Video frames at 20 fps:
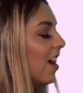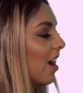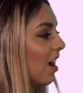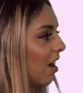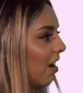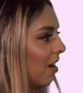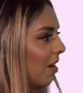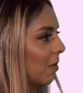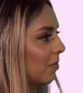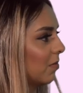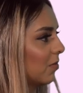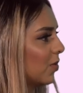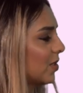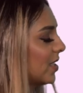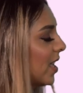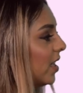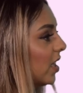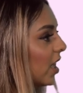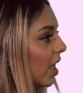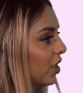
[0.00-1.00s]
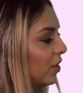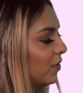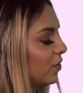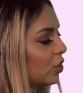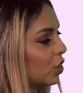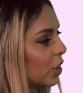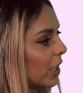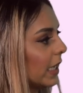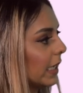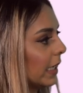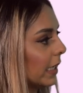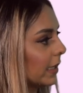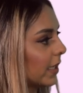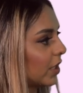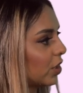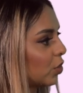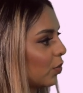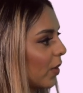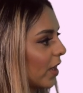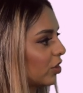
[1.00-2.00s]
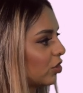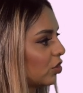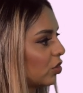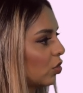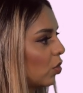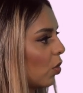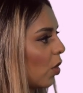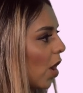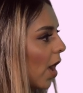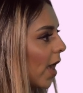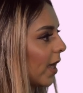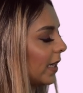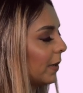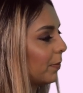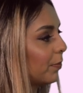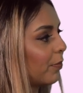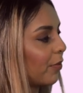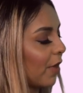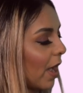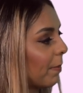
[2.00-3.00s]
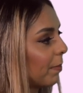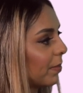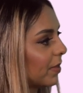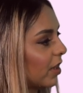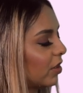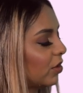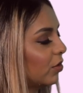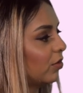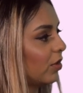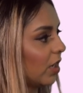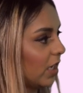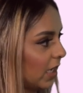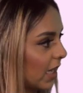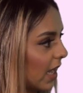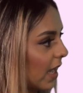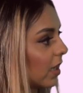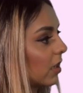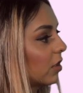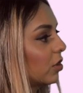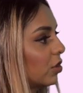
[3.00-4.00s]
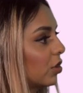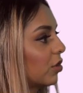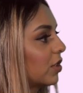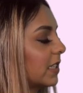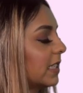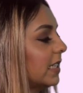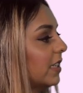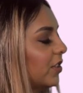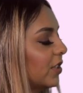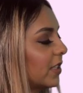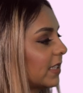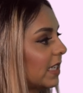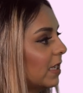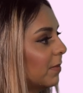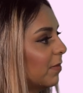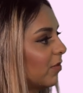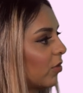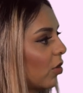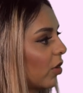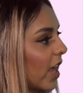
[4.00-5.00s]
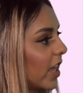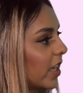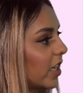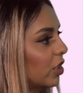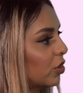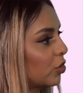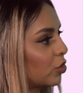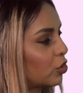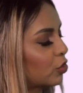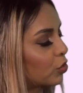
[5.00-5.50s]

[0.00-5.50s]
Yeah. Um, was there any kind of training that you went through or any prep that you really like took seriously before getting into